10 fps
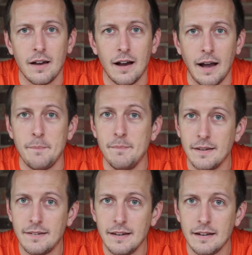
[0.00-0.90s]
I
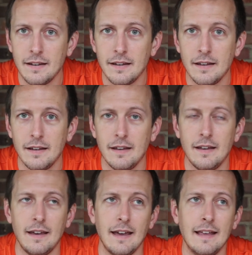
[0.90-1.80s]
miss it,
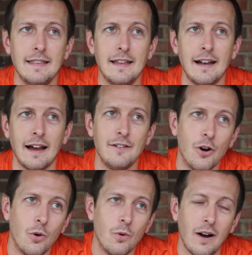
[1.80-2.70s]
and then I
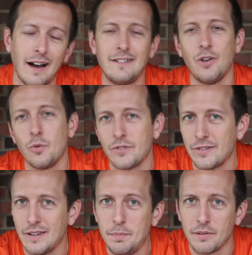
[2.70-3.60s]
know I don't
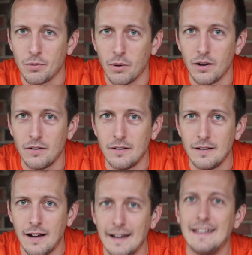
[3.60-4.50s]
sleep as well.
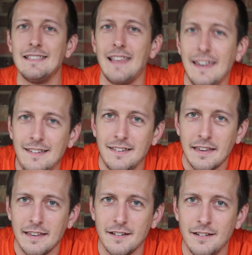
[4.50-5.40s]
I get
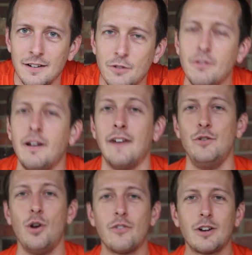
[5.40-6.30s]
lazy. Have
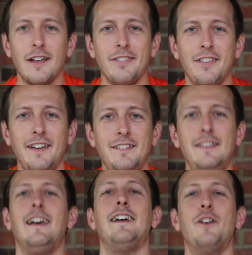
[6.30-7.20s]
you ever gotten
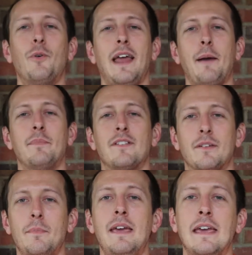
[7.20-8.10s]
lazy? I know what happens
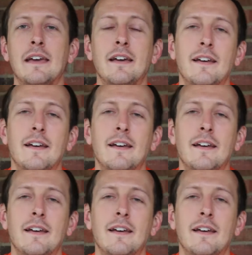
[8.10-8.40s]
to me.